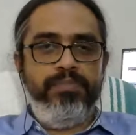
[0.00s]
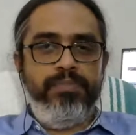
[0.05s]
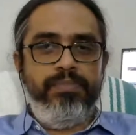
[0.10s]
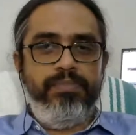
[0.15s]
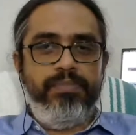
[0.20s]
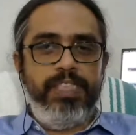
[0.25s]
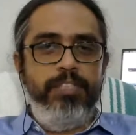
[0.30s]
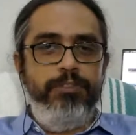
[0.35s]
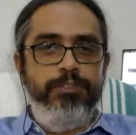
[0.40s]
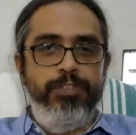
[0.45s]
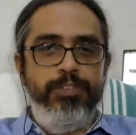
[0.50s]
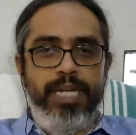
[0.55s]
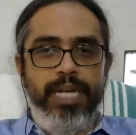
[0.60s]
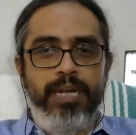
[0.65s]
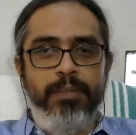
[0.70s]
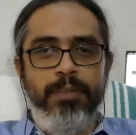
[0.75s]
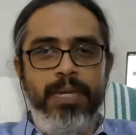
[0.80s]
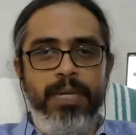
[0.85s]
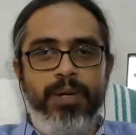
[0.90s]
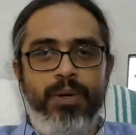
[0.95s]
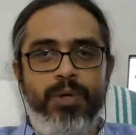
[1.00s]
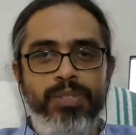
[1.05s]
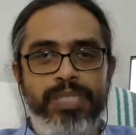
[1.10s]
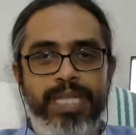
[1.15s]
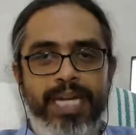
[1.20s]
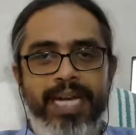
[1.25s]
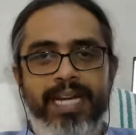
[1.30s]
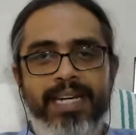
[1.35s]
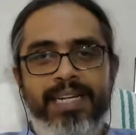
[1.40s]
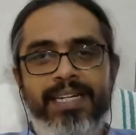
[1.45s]
if you take my course
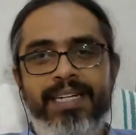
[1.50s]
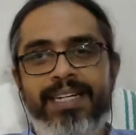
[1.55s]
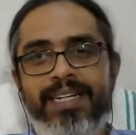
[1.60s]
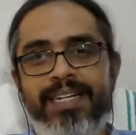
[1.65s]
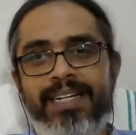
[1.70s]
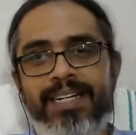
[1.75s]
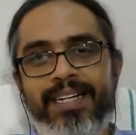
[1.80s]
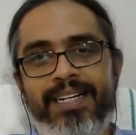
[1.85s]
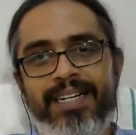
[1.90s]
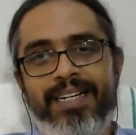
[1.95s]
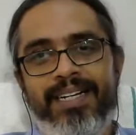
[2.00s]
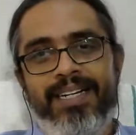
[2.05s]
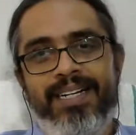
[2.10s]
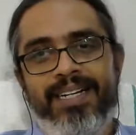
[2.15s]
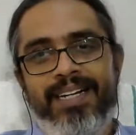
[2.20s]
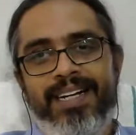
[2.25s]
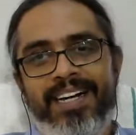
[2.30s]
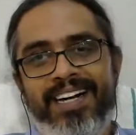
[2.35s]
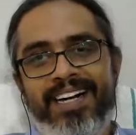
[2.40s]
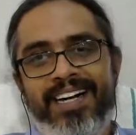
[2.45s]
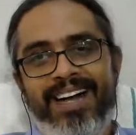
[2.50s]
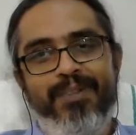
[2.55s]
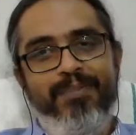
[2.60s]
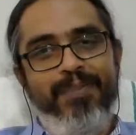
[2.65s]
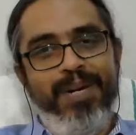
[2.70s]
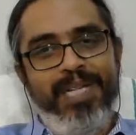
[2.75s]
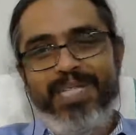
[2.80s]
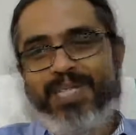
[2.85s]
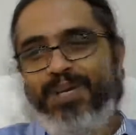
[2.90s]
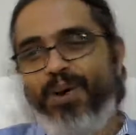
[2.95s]
again,
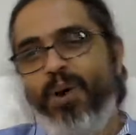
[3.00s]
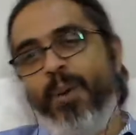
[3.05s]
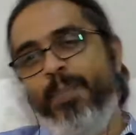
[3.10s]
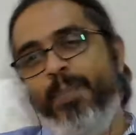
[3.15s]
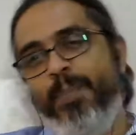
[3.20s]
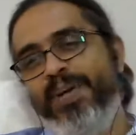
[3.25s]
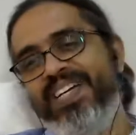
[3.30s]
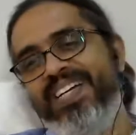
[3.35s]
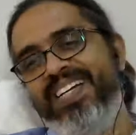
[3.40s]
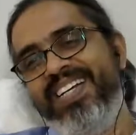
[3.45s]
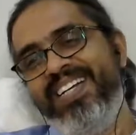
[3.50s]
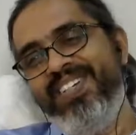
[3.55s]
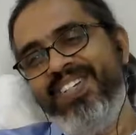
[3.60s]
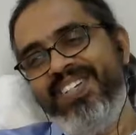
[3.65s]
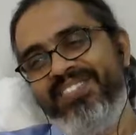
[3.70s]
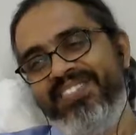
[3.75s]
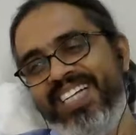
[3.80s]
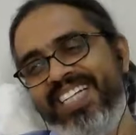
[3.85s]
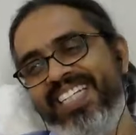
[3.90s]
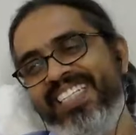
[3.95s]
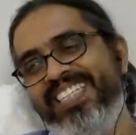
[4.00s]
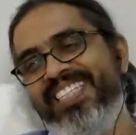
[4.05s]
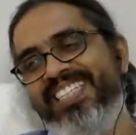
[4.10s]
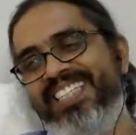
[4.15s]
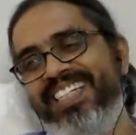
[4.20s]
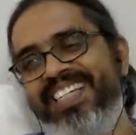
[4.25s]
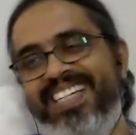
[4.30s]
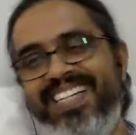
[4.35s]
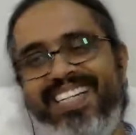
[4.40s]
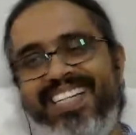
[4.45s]
please show your face
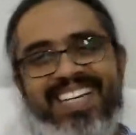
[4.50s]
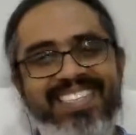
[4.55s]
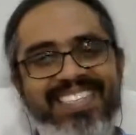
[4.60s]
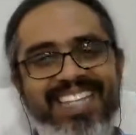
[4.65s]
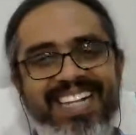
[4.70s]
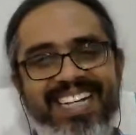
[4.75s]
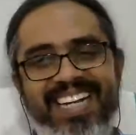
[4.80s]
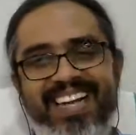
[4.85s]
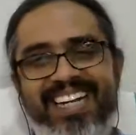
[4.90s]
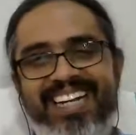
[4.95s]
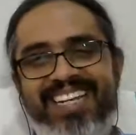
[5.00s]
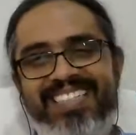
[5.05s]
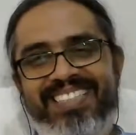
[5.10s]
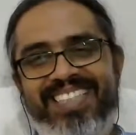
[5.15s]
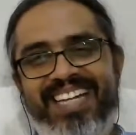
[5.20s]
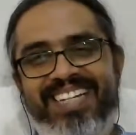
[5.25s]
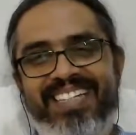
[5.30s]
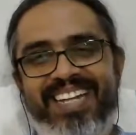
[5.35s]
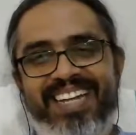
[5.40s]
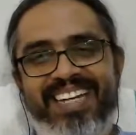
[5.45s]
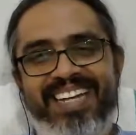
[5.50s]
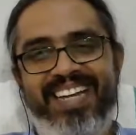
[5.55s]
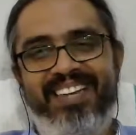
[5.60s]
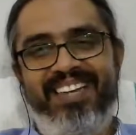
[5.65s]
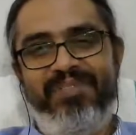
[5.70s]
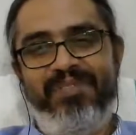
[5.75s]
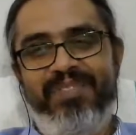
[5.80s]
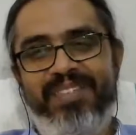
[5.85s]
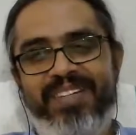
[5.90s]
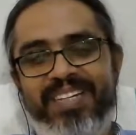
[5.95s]
at that time, at least at that time.
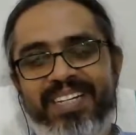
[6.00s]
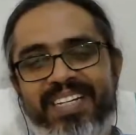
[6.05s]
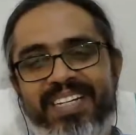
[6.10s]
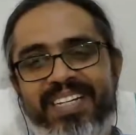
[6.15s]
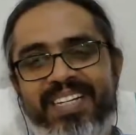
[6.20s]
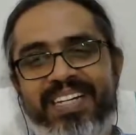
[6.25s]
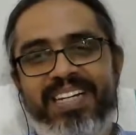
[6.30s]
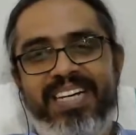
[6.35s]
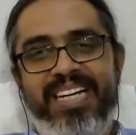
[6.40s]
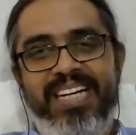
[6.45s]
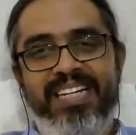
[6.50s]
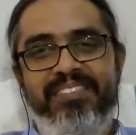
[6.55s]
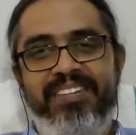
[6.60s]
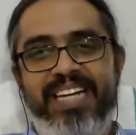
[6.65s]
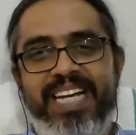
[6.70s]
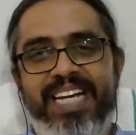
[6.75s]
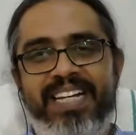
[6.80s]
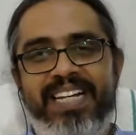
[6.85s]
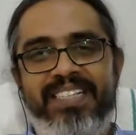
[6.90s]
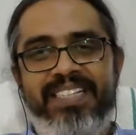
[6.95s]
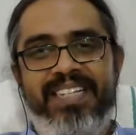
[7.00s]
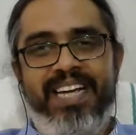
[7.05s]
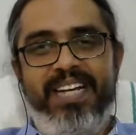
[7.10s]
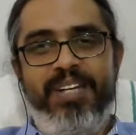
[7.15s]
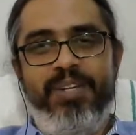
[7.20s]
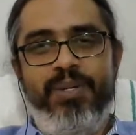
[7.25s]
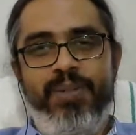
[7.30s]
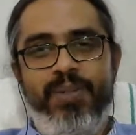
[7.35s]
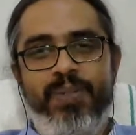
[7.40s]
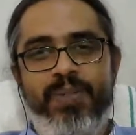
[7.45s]
Anyway,
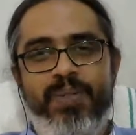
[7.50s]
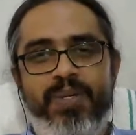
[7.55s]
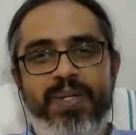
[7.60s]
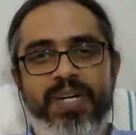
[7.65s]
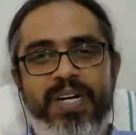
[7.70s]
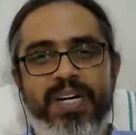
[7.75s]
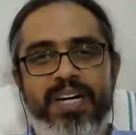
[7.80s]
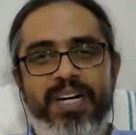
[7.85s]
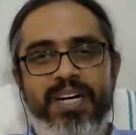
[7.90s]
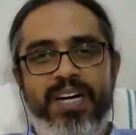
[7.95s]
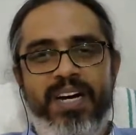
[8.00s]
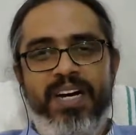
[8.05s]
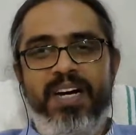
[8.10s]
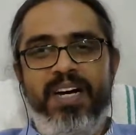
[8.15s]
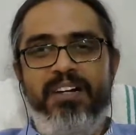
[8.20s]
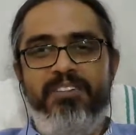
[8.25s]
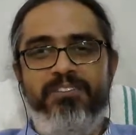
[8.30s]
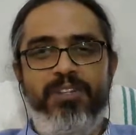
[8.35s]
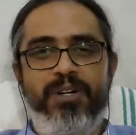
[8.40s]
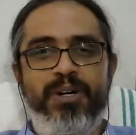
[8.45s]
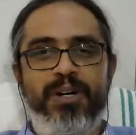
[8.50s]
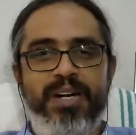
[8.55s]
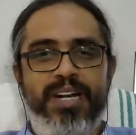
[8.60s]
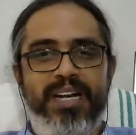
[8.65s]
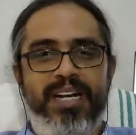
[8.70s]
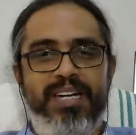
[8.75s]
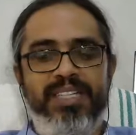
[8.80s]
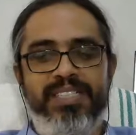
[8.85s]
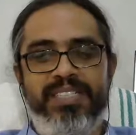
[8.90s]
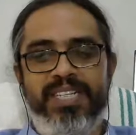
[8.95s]
thank you
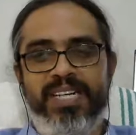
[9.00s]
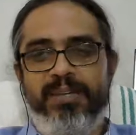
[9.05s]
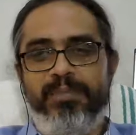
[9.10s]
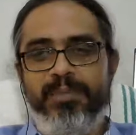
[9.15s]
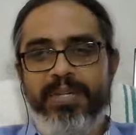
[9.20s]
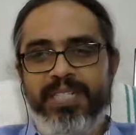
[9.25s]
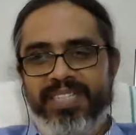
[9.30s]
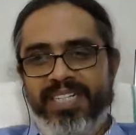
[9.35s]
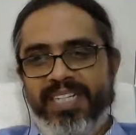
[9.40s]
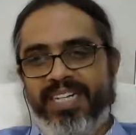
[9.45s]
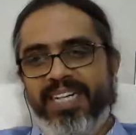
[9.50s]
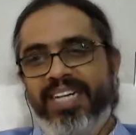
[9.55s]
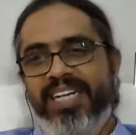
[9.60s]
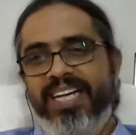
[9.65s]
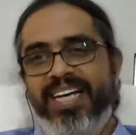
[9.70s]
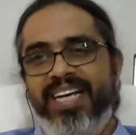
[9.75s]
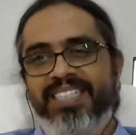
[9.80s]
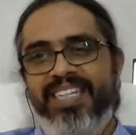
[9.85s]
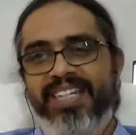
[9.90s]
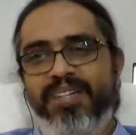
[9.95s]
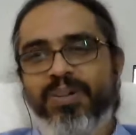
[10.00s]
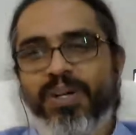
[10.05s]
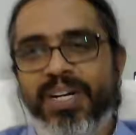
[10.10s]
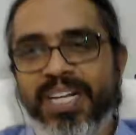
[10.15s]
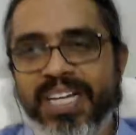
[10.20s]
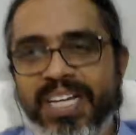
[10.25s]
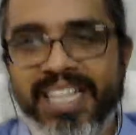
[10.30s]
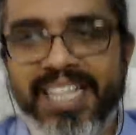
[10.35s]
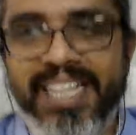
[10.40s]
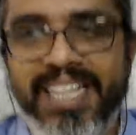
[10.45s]
for listening patiently. I think
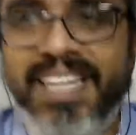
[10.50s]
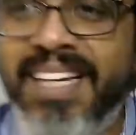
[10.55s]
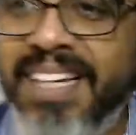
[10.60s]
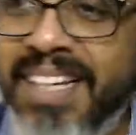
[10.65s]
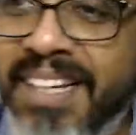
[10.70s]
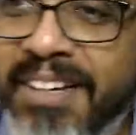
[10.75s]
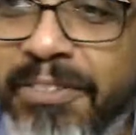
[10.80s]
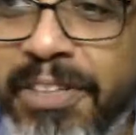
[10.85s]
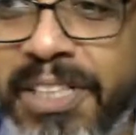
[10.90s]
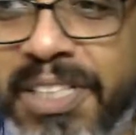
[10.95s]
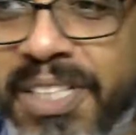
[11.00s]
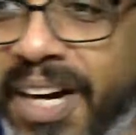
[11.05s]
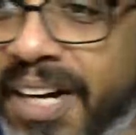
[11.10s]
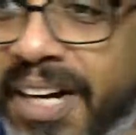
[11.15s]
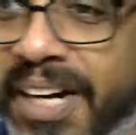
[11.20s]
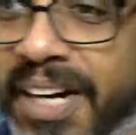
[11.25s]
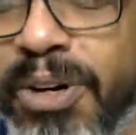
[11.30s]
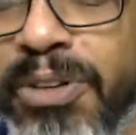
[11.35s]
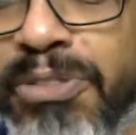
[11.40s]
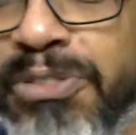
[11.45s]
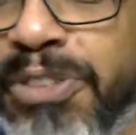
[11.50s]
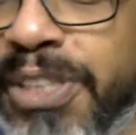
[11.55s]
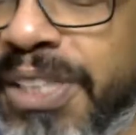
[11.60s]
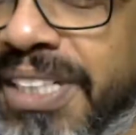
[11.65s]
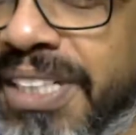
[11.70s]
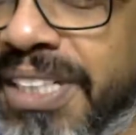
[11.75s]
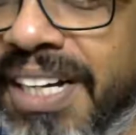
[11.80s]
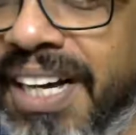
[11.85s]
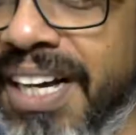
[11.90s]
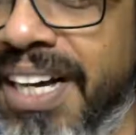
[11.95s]
we started off with
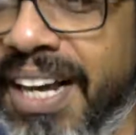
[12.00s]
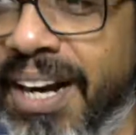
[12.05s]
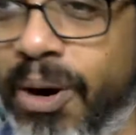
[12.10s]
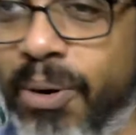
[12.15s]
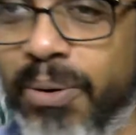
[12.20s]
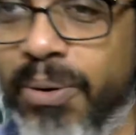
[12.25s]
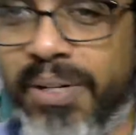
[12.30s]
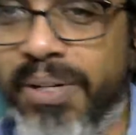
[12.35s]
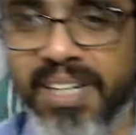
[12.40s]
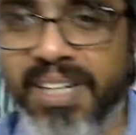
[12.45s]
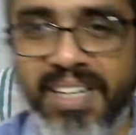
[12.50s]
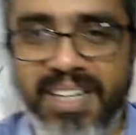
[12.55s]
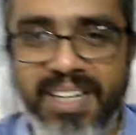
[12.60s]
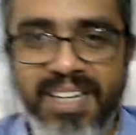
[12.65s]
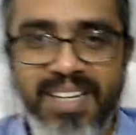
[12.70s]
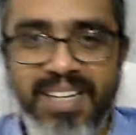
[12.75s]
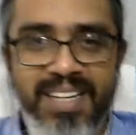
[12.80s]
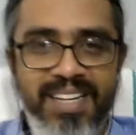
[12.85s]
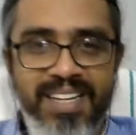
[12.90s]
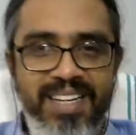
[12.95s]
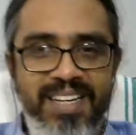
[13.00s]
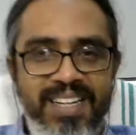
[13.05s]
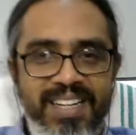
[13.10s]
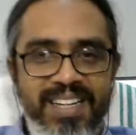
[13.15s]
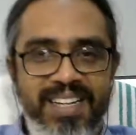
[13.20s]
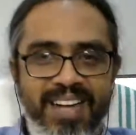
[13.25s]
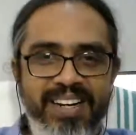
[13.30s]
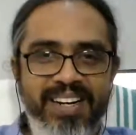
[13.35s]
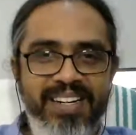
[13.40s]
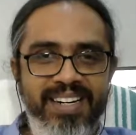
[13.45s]
around
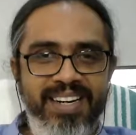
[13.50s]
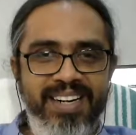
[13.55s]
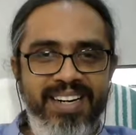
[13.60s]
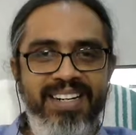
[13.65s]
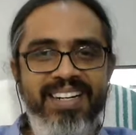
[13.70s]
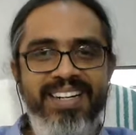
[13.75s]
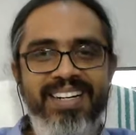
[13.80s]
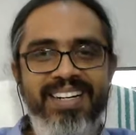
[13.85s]
100